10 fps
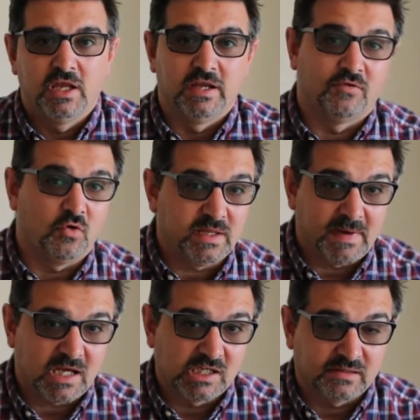You've already
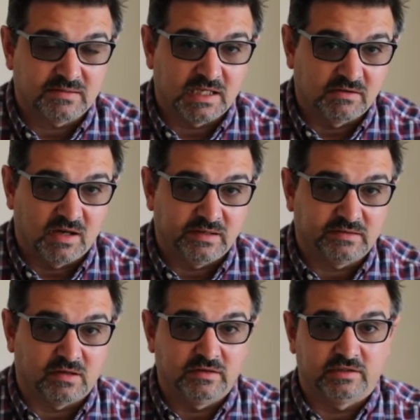manually set your
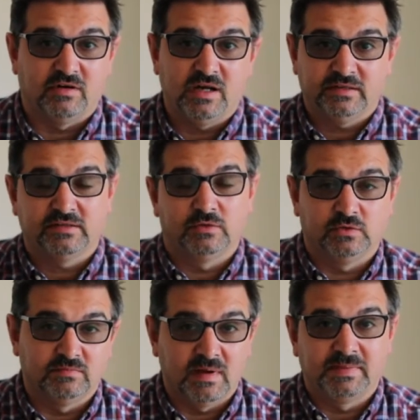ISOs. Your ISOs, you
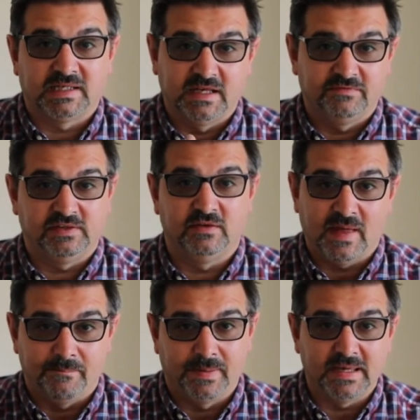remember, gives you
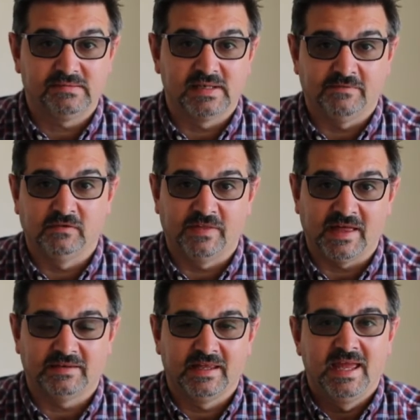that base level,
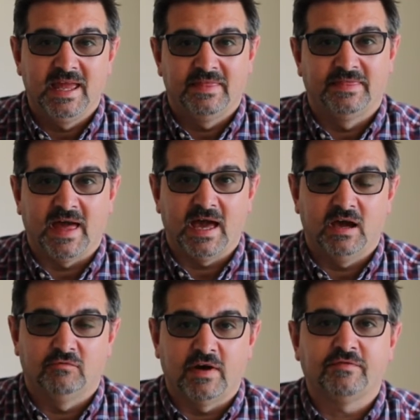that
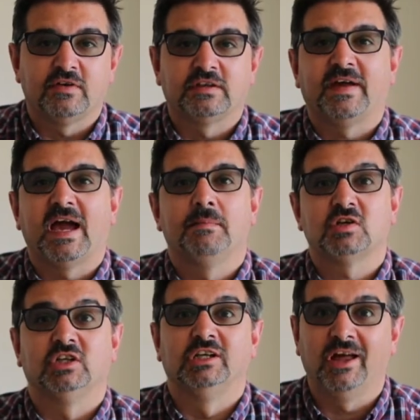reference of how
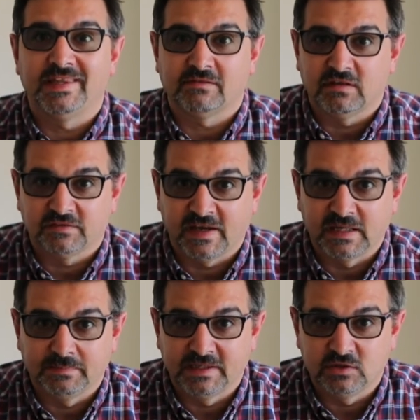much light there is
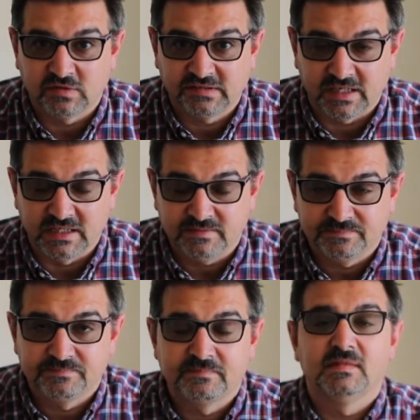available in your scene.
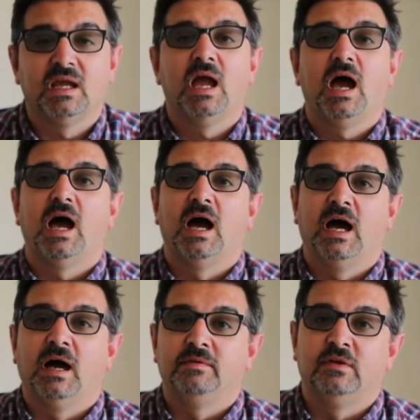
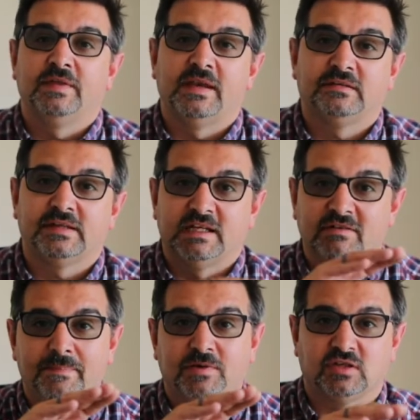You then set your
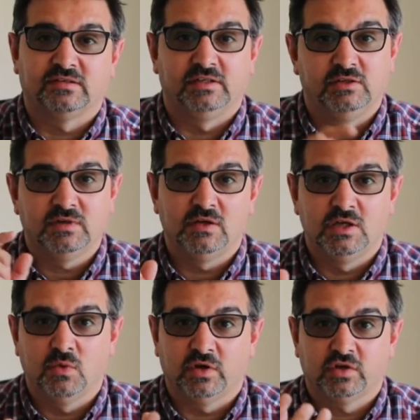aperture, so you know
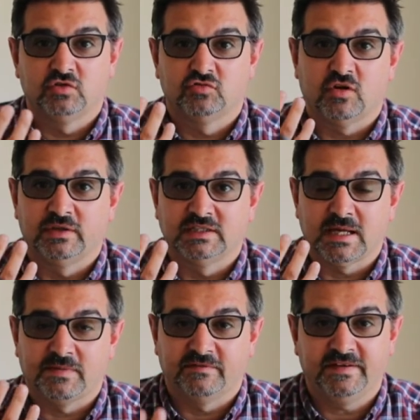you want to control your
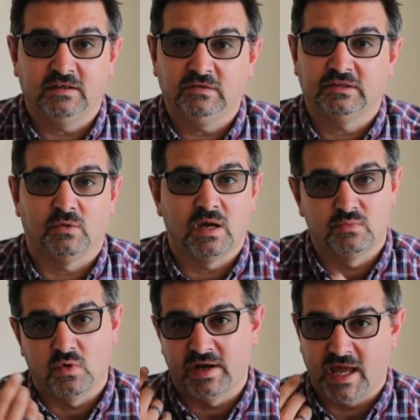depth of field. So I
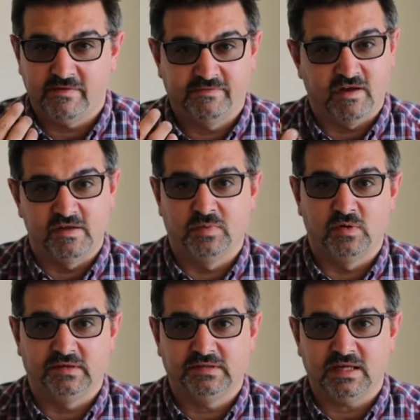want
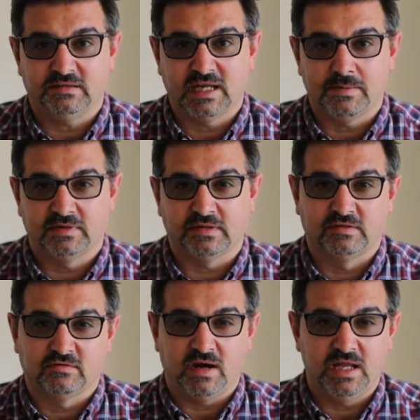f5.6. Camera says,
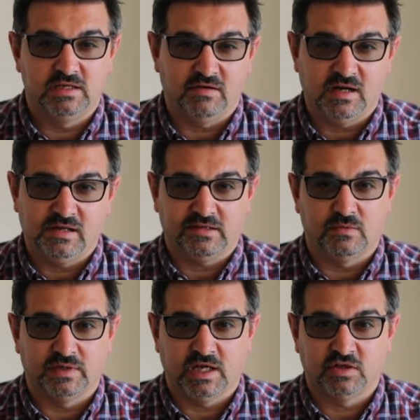great, your ISO
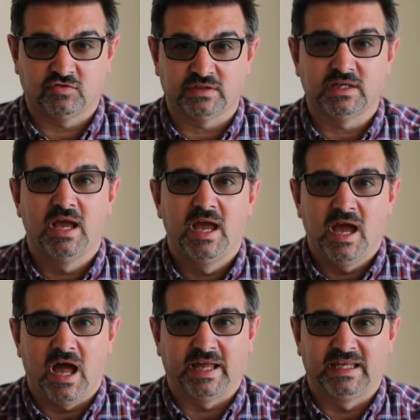100.
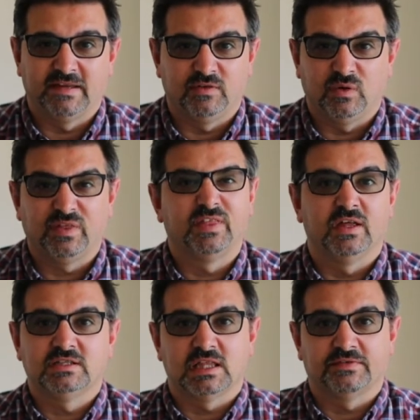I can give you a
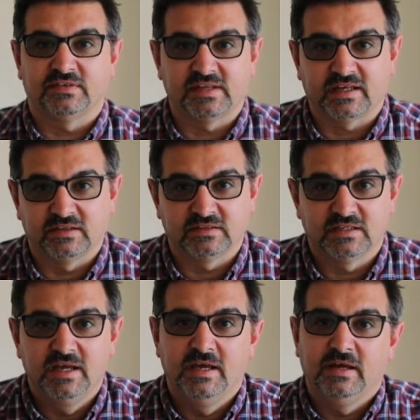30th of a second.
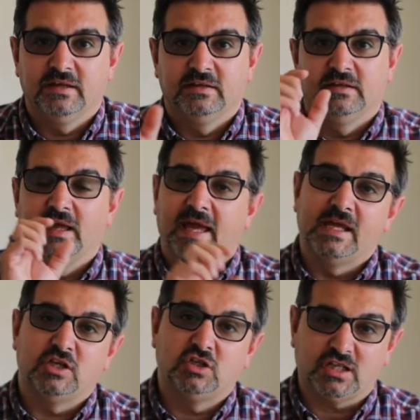
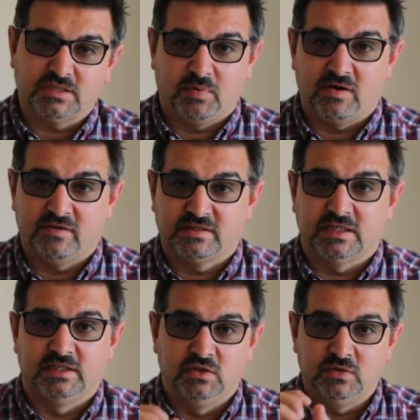Shutter
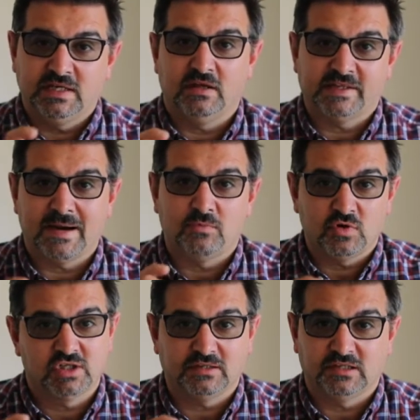priority, you tell the camera what
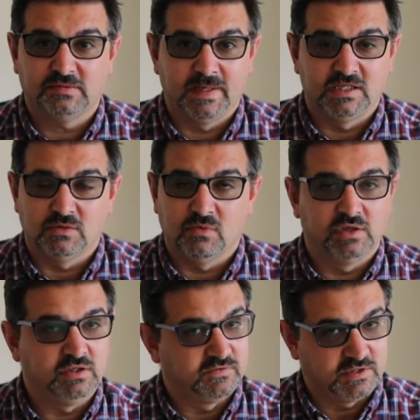shutter speed you want.
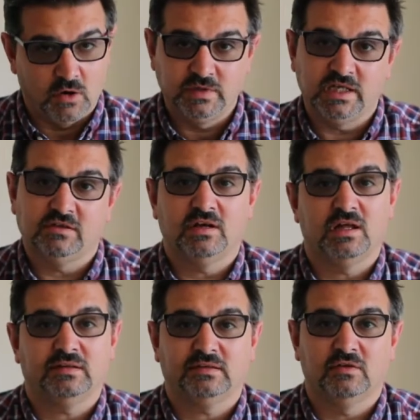You've told it your
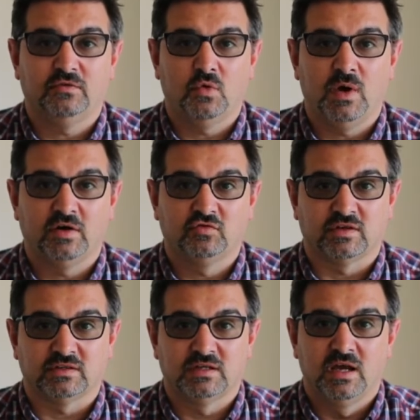ISO
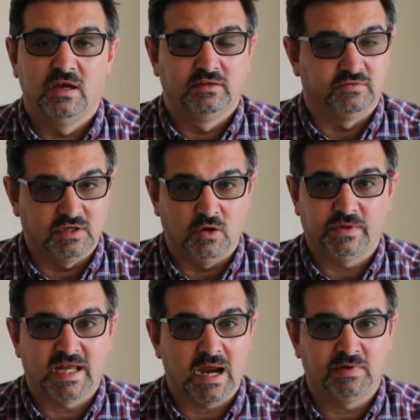400. You've told the
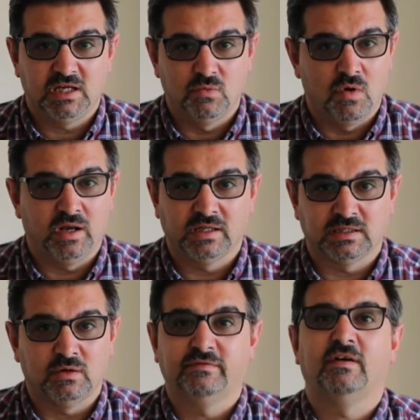camera you want, I don't
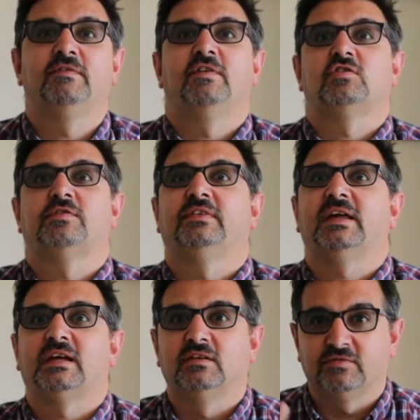know, a 500th of a
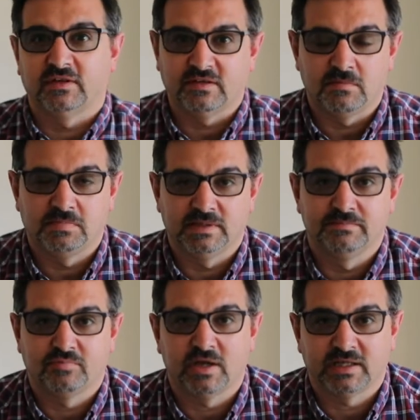second, for example, in
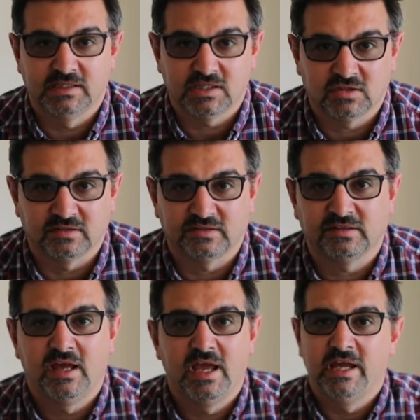bright conditions.
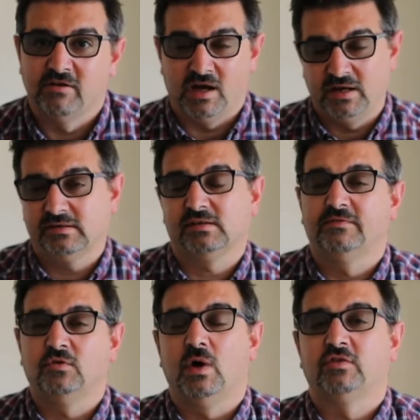Your ISO
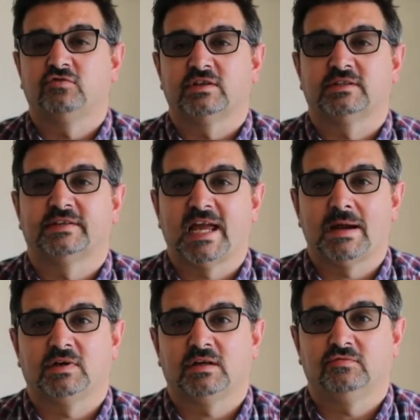400, and the
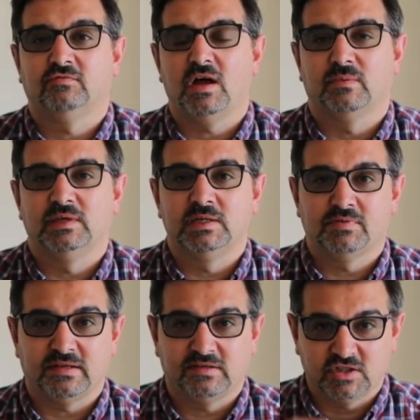camera goes, right, when you
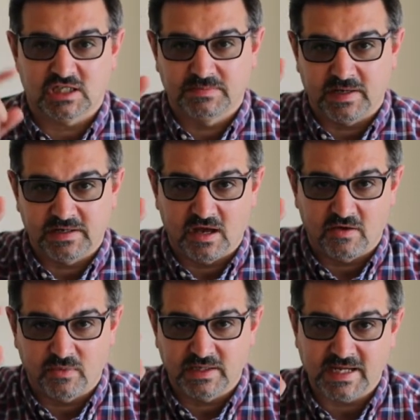press the shutter button
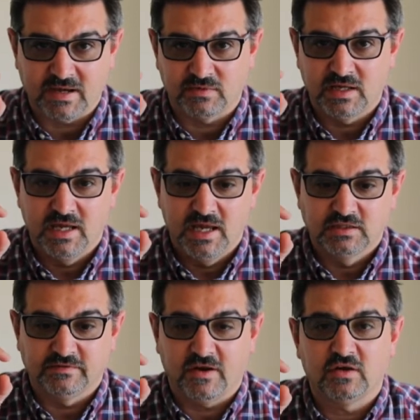halfway down
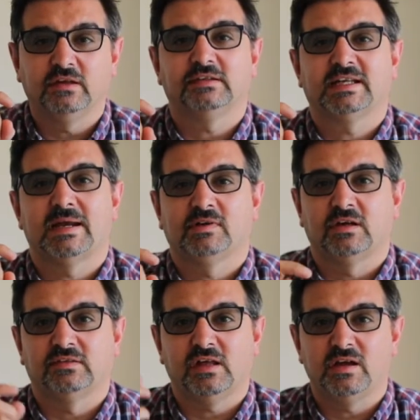to focus, the camera
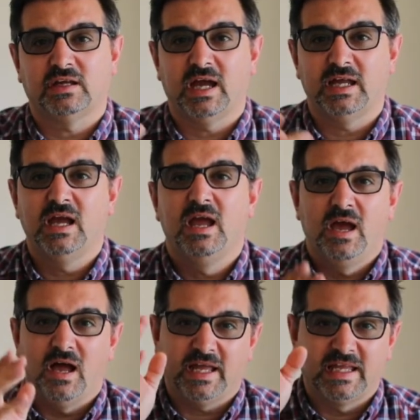goes, okay,
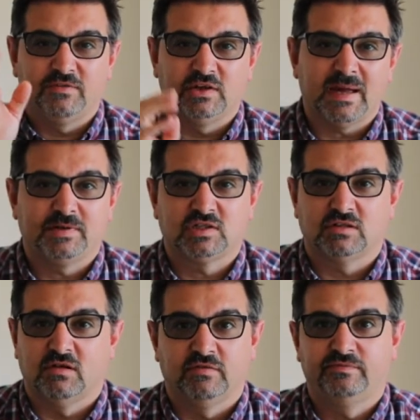I can give you an
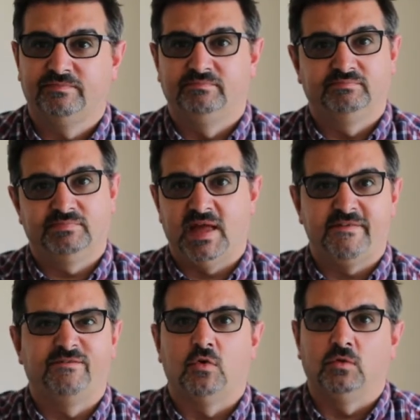aperture of
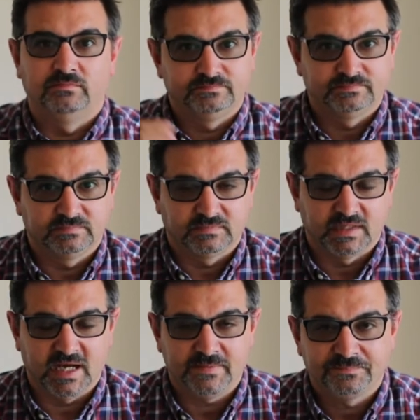f4.
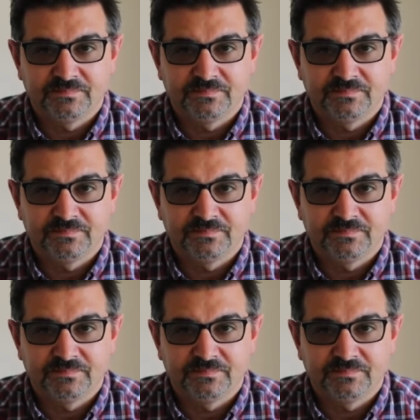Yeah?